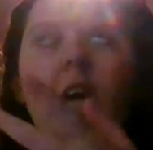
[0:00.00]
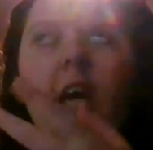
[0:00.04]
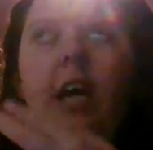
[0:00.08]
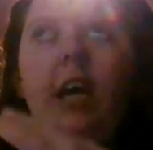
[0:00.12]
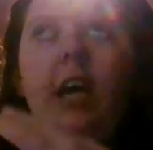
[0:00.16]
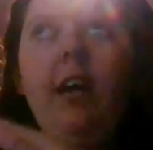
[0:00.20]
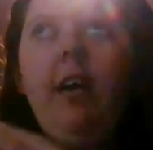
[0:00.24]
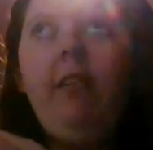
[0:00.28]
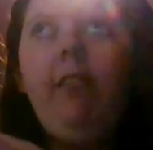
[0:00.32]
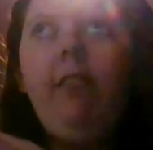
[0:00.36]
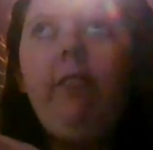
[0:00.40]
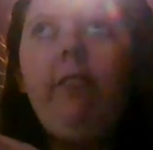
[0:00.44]

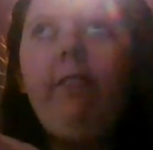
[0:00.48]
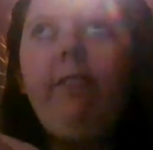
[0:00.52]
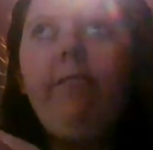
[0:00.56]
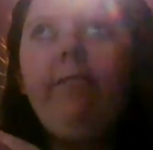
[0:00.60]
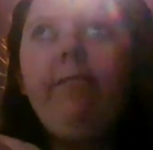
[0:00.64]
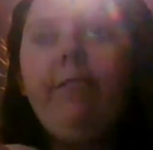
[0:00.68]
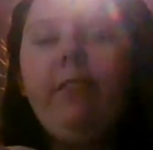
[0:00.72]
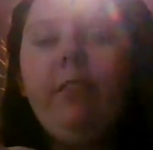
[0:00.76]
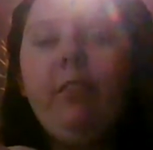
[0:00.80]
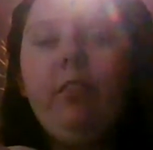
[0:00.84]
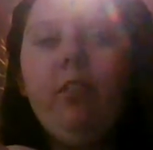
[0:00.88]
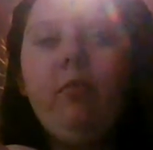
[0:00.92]

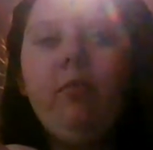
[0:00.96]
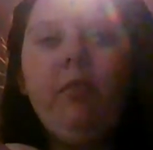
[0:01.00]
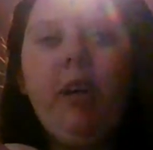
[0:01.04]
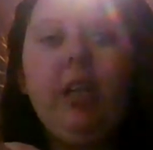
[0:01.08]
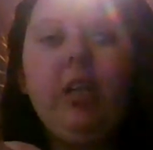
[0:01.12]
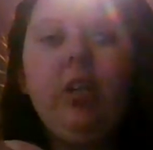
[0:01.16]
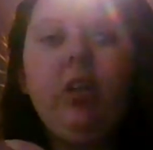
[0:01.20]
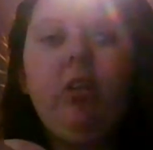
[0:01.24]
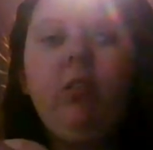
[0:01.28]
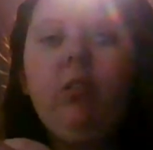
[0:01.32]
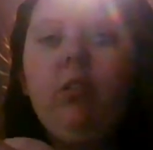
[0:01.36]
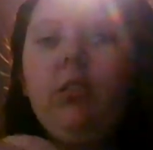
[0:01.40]
if my
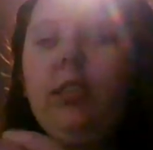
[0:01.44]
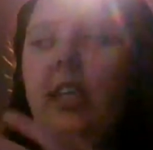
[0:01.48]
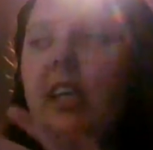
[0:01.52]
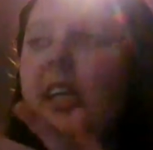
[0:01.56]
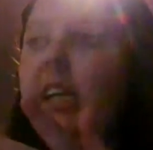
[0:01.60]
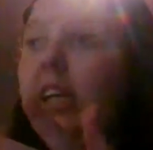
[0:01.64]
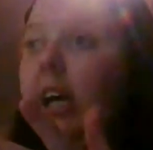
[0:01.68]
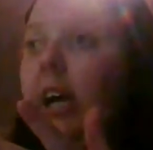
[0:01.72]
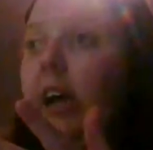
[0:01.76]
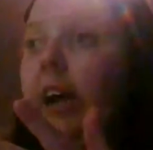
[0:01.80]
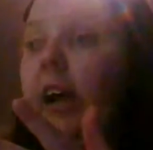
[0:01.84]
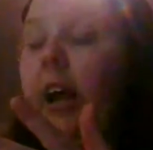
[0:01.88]
dog's
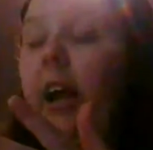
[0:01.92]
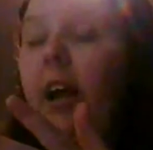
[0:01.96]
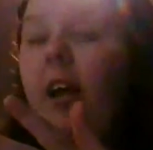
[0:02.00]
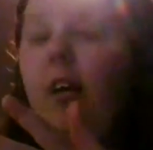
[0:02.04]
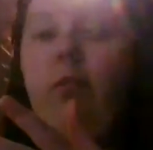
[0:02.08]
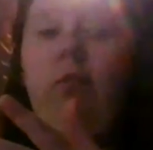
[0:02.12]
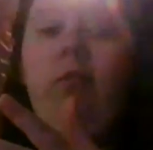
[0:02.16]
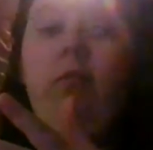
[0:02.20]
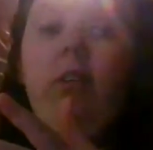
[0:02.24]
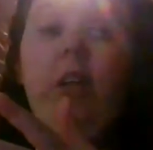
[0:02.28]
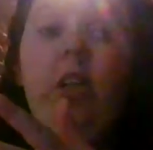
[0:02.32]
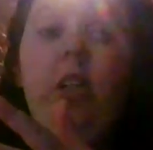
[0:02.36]
eaten
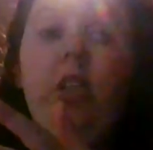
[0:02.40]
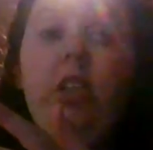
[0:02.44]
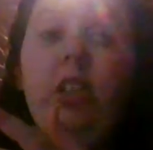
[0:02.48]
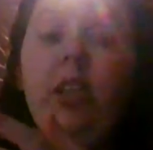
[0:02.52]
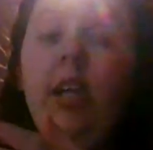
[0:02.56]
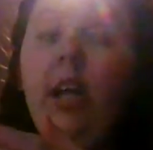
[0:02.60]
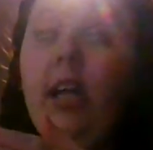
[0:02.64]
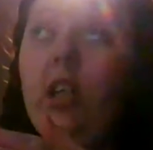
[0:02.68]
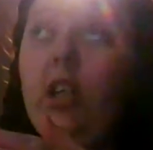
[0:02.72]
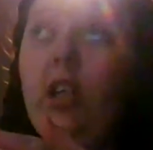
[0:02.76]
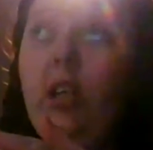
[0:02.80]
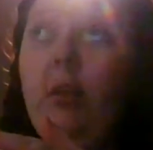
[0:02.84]
it, which
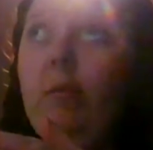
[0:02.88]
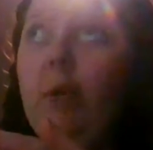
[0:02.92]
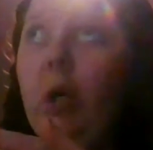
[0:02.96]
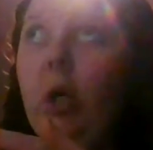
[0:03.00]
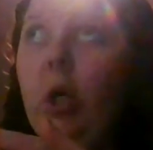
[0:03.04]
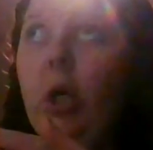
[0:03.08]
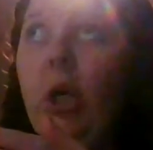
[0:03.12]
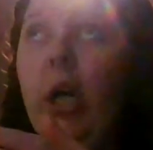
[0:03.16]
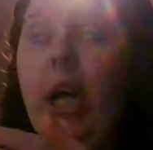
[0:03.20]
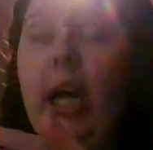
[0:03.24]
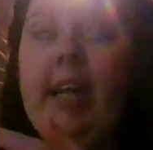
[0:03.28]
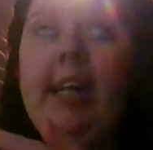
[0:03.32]
is actually
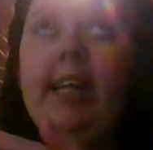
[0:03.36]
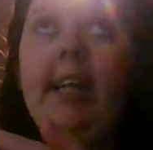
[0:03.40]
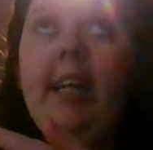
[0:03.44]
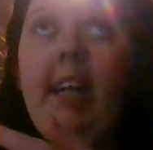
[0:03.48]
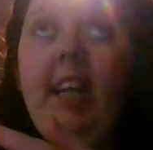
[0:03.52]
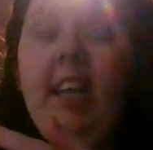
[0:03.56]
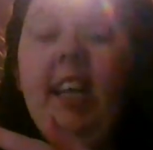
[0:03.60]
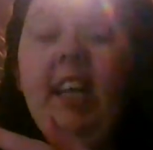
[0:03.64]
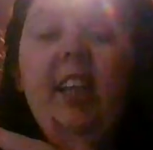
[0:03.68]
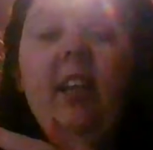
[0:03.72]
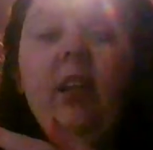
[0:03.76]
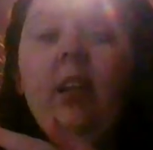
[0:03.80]
more
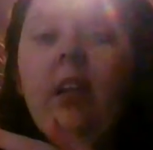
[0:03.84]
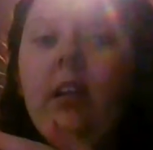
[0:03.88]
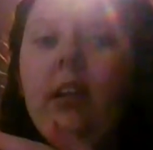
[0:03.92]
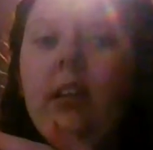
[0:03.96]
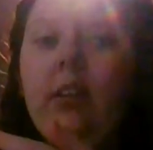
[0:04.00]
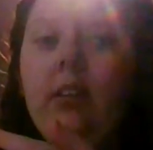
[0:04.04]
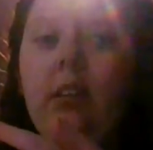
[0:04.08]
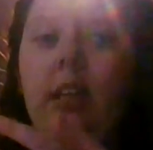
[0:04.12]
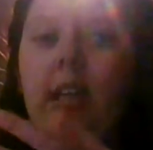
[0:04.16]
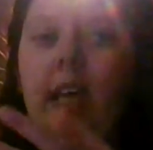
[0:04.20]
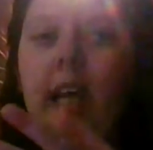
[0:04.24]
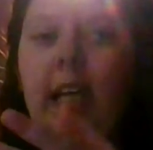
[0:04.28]
likely than the
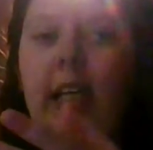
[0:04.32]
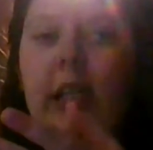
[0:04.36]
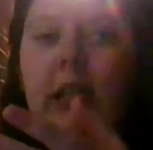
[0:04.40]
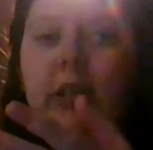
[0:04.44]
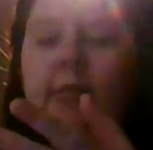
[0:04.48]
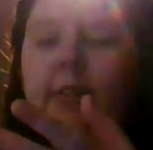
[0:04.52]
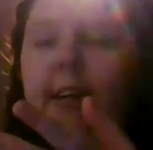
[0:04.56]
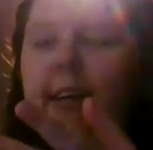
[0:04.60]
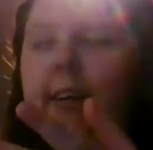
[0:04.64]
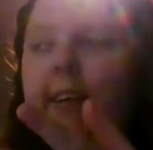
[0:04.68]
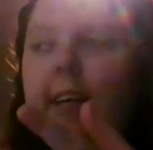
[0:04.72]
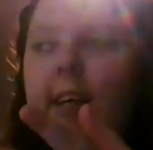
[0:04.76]

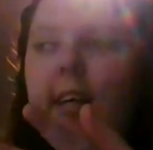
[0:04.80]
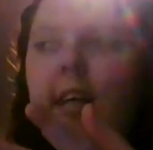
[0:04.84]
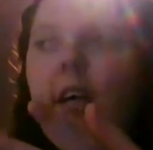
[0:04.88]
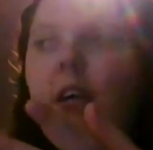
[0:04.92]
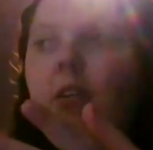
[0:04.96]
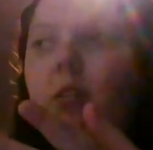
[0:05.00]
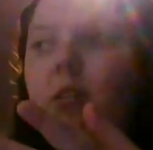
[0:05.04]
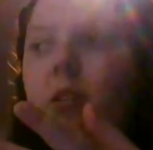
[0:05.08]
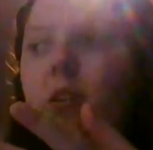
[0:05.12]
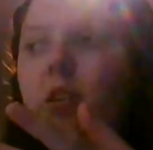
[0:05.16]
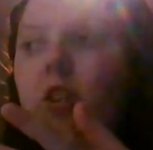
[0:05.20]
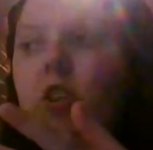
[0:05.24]
text wearing
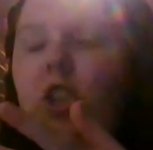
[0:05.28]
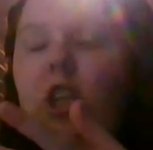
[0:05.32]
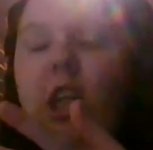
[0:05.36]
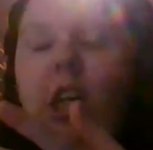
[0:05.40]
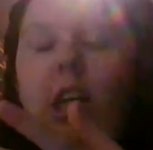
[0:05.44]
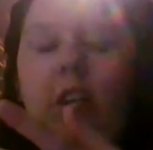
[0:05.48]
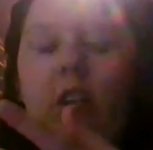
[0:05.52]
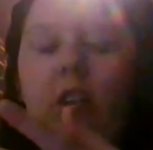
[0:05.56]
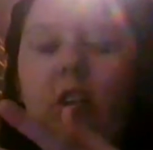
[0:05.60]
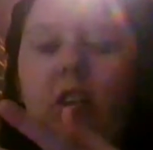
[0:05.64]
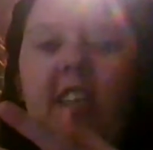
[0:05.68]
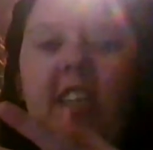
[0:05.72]
out because
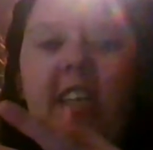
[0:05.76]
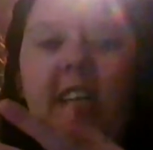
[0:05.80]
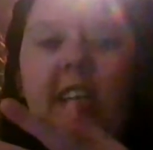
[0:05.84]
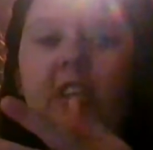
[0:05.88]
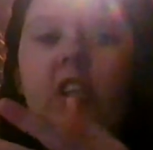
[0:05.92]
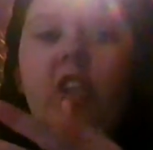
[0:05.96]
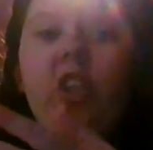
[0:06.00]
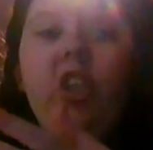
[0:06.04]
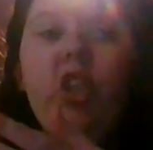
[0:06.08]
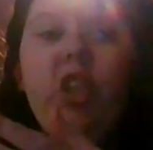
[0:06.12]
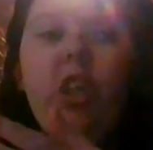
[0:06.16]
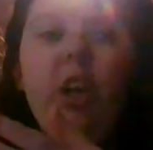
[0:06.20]
Jake does
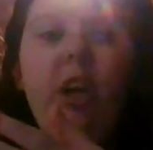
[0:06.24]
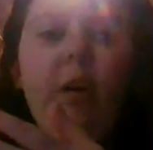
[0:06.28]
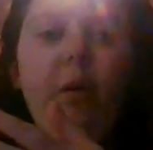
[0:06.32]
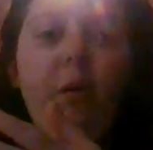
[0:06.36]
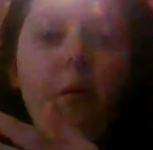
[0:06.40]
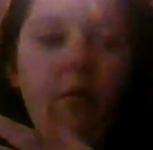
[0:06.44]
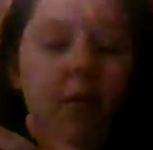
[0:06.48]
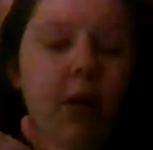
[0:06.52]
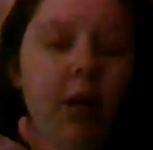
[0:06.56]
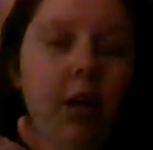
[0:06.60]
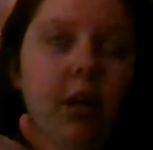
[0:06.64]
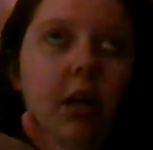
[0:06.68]
like to
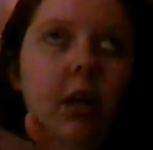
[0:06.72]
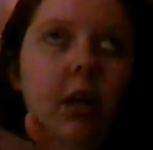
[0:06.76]
chew,